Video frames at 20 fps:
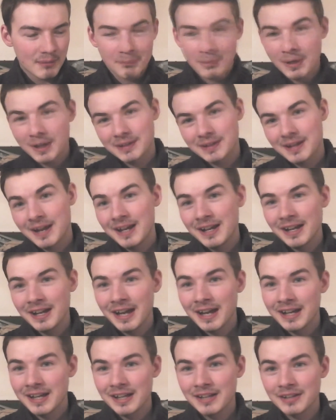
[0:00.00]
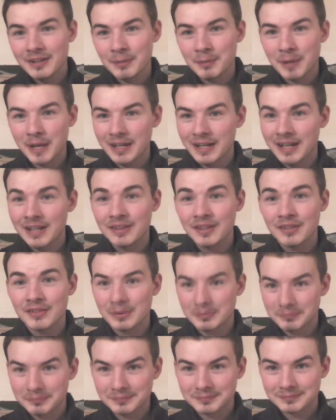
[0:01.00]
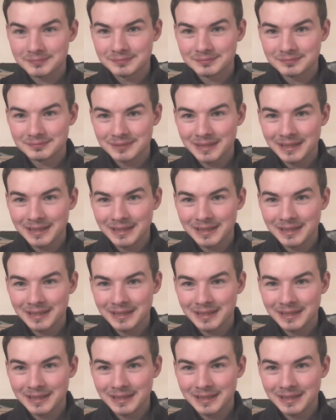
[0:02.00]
But I, I end up getting eight of them.